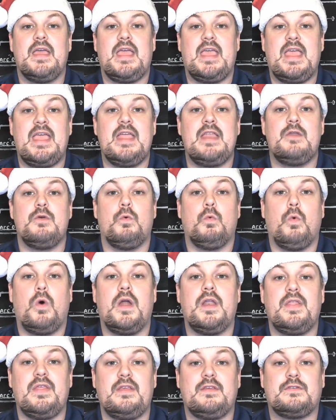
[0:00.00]
in
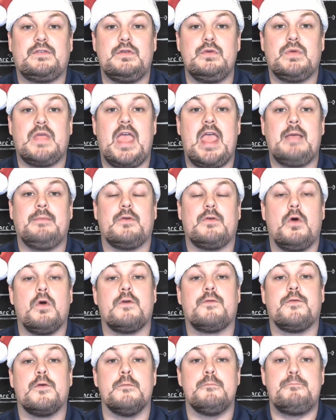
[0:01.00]
one of these two games
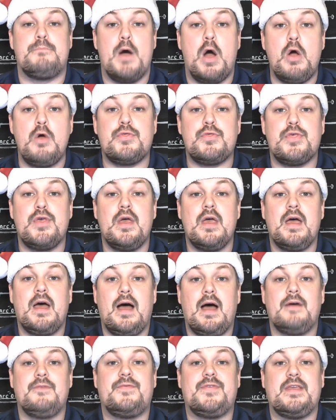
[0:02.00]
or for both
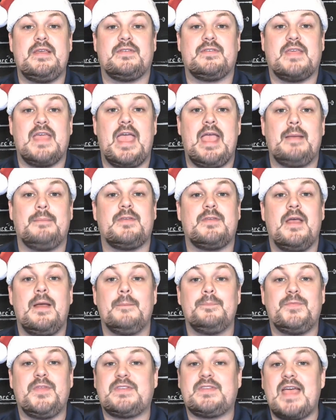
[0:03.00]
of these games,
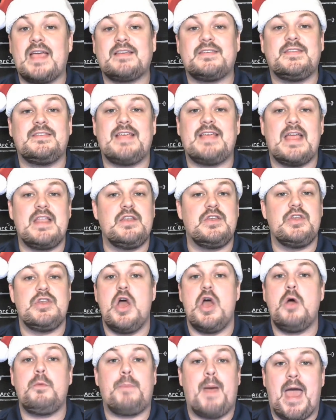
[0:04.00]
the Texans had
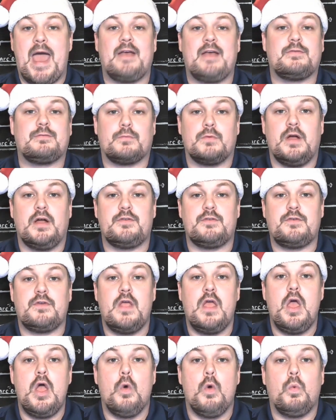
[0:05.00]
no pass rush
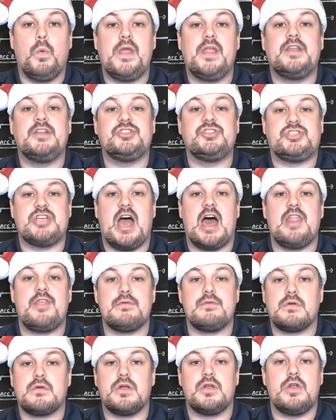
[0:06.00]
when
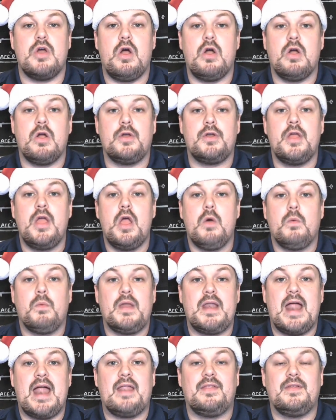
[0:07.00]
Jonathan Greenard
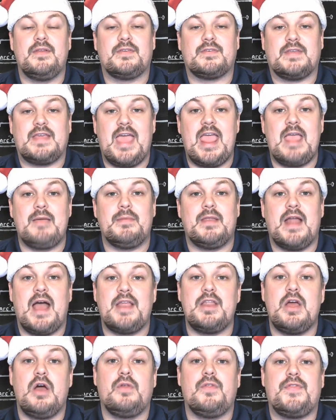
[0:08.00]
went out of this game. And I
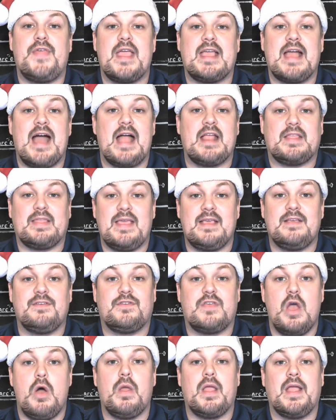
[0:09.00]
know that they got things
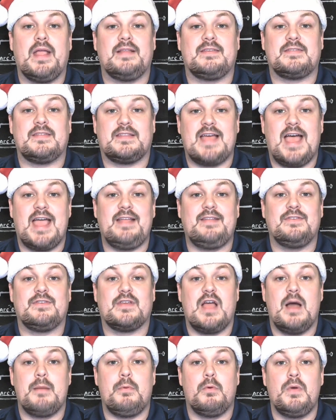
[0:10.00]
going against the Titans a
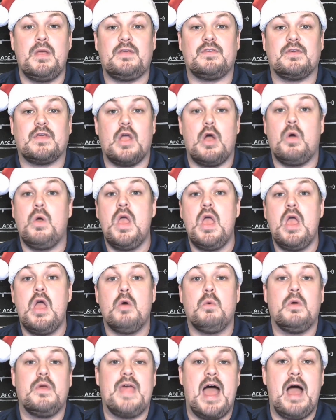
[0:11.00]
couple weeks ago
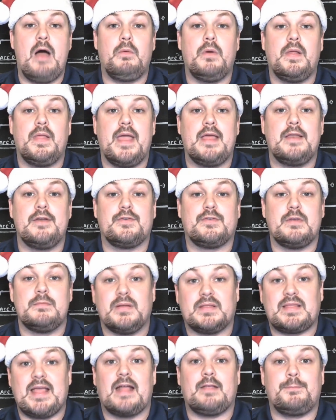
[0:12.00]
without Will Anderson,
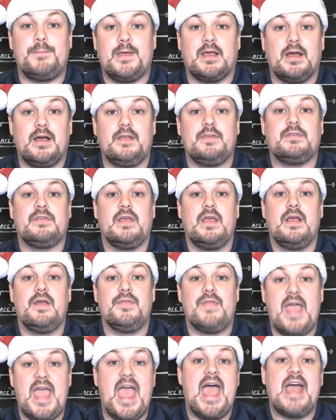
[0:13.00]
but that's because
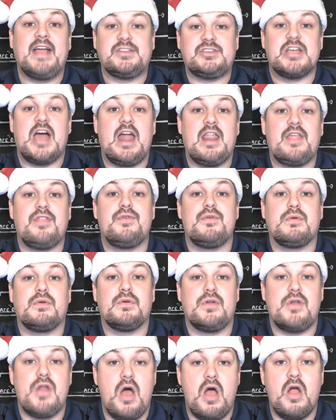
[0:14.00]
they had Jonathan
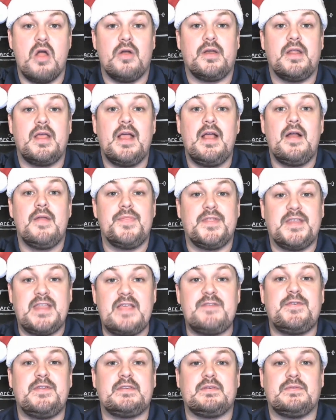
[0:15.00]
Greenard. The
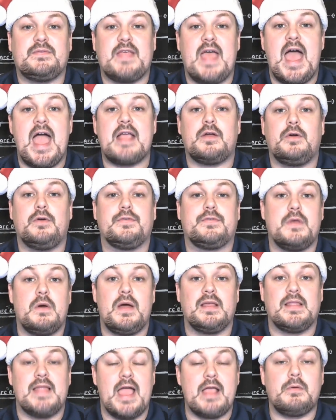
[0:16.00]
defensive tackles, though
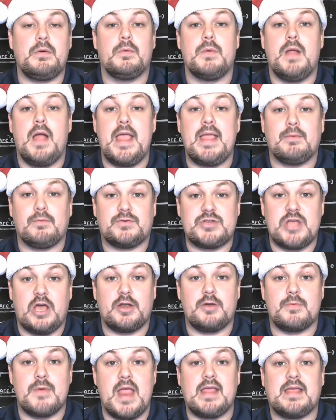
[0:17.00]
I like what Ray,
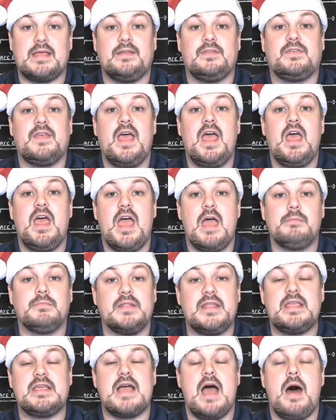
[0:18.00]
Sheldon Rankins and
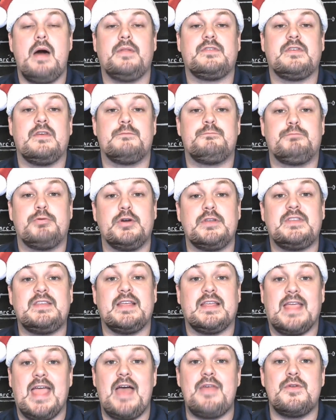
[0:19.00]
Maliek Collins have put
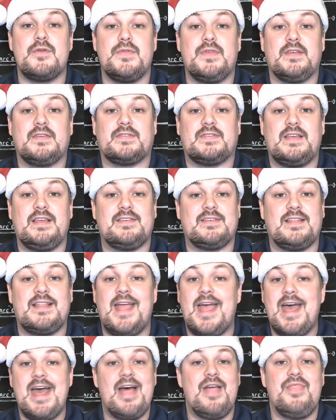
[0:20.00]
together this season,
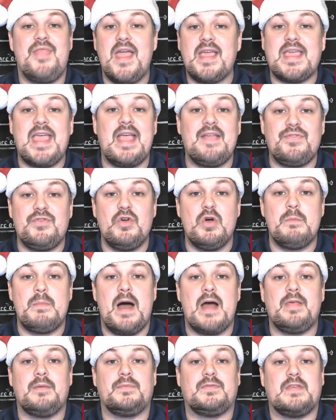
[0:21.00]
they can't do it
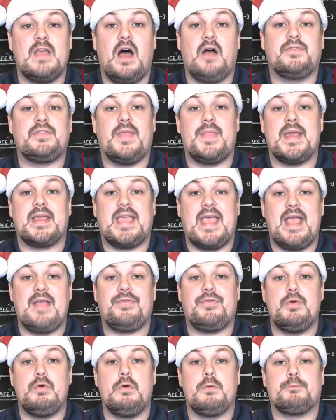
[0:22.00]
by themselves and they
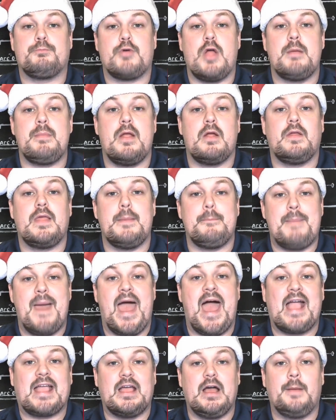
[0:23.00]
can't do it with primarily
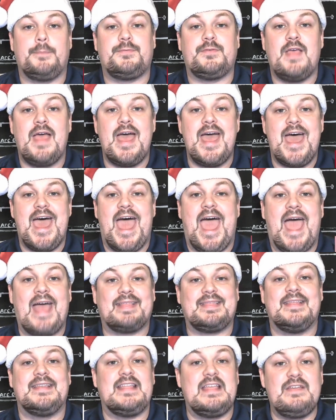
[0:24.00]
backups
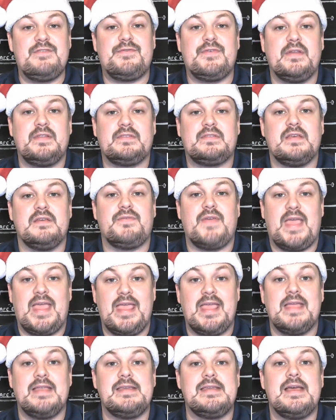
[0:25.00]
at the defensive
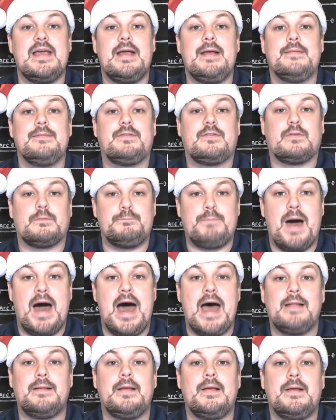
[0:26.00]
end
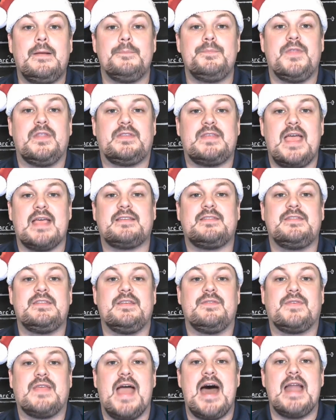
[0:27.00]
spot. The Texans
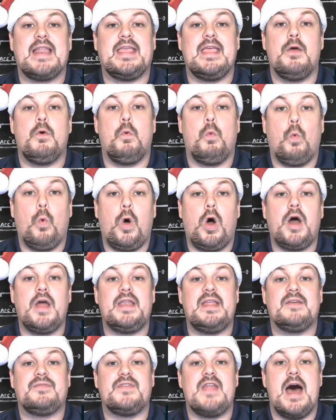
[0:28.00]
have got to get
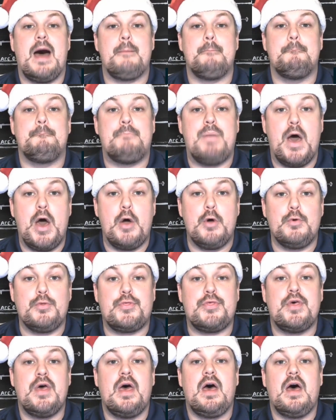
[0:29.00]
one, if not
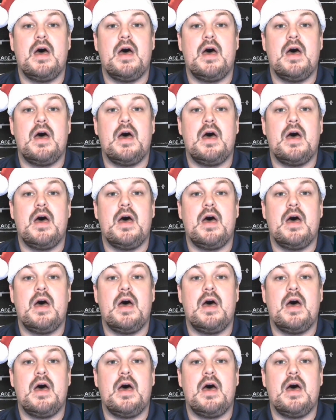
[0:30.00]
both,